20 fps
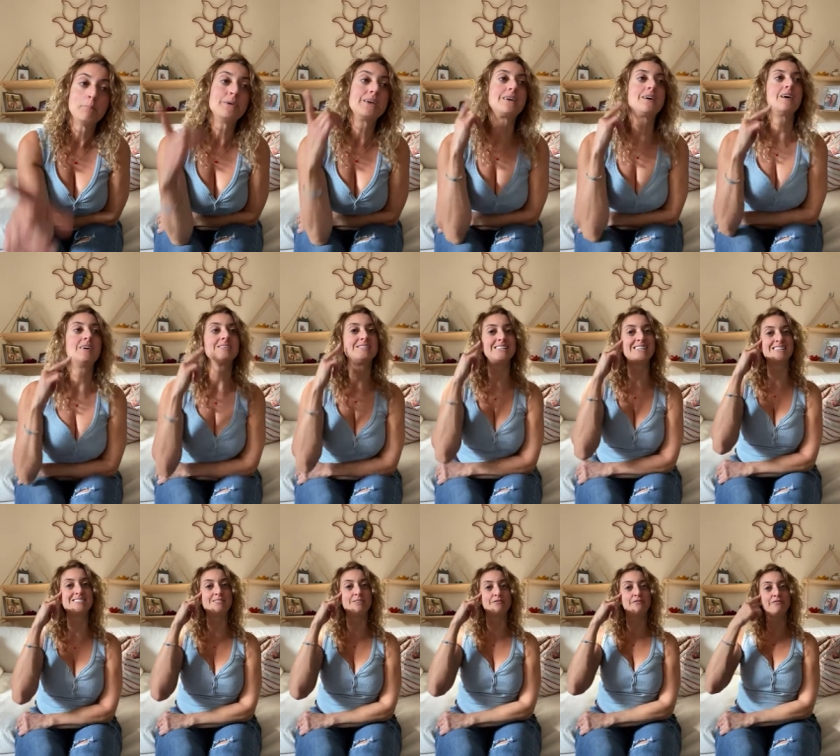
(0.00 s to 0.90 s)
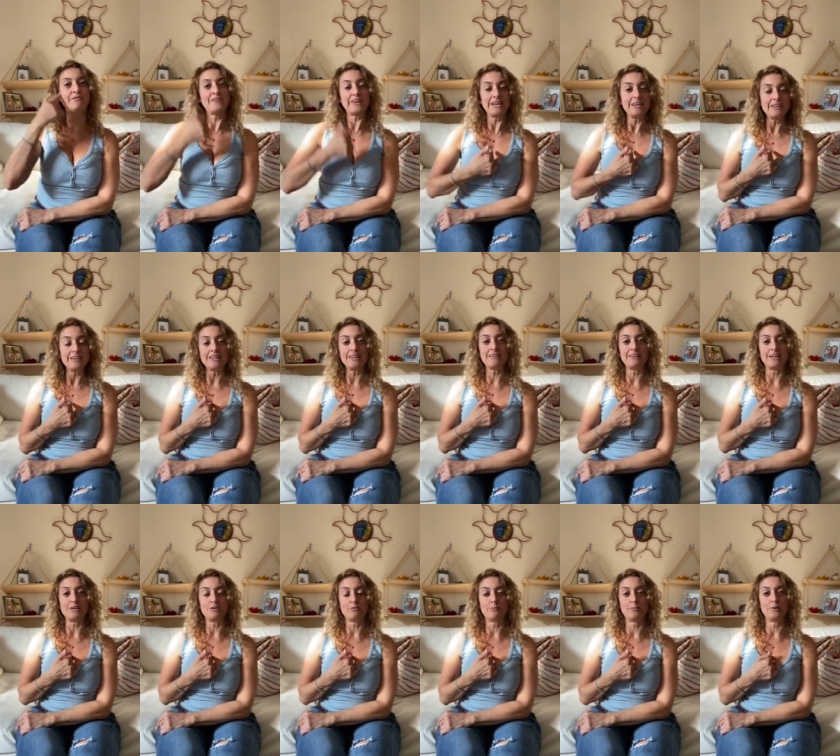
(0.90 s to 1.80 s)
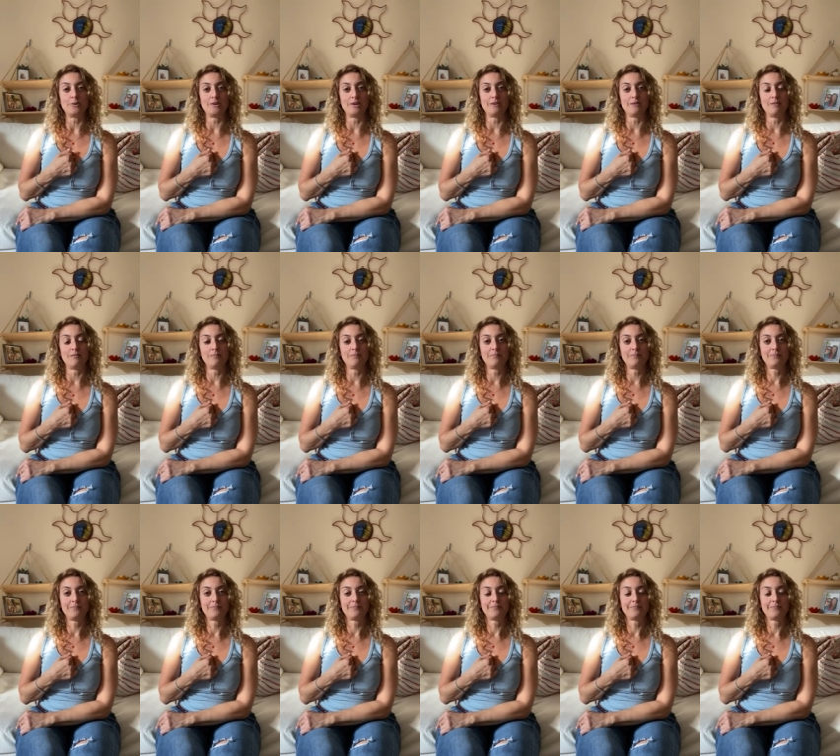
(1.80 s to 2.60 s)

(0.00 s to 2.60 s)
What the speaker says: because it's a feeling that you put in them.